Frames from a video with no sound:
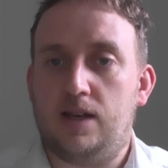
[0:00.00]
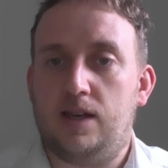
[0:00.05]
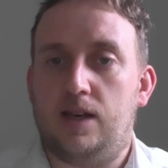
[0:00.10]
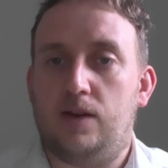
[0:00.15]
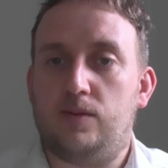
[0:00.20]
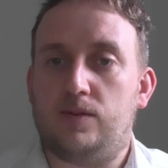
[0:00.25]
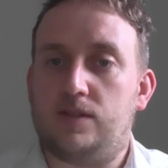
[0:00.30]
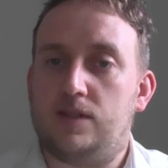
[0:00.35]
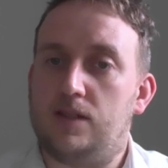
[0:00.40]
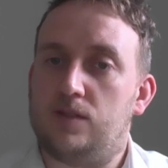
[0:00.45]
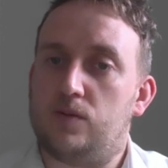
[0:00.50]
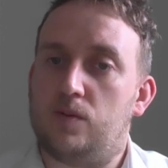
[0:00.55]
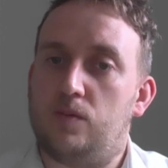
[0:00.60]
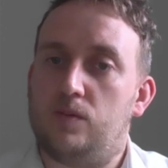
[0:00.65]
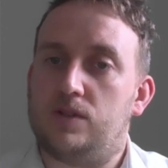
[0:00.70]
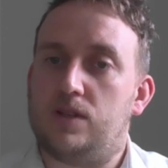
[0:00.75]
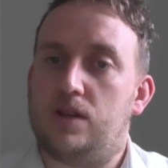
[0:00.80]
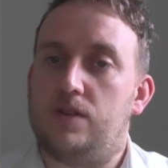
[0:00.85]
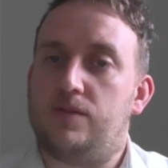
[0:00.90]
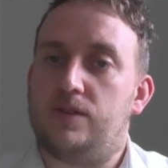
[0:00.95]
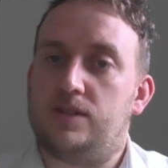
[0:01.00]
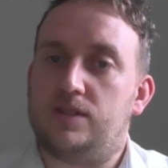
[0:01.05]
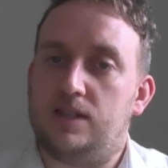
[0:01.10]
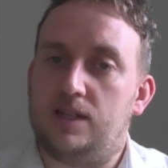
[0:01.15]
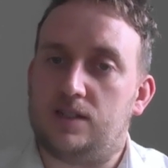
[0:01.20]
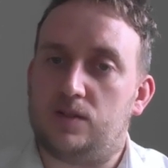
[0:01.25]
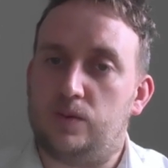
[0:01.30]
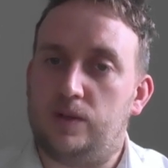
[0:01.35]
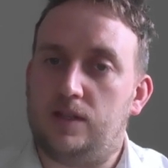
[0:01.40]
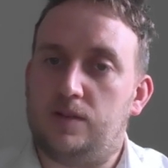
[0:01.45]
this one was over a
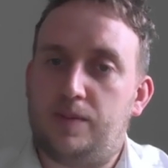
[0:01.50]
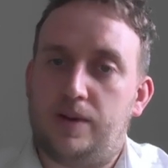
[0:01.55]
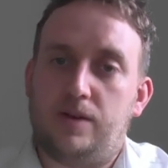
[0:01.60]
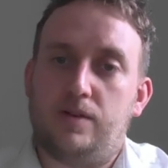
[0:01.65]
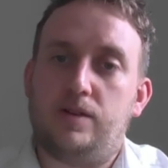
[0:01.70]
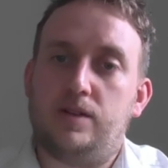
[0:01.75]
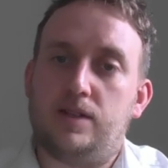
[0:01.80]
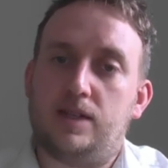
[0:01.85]
6-week period,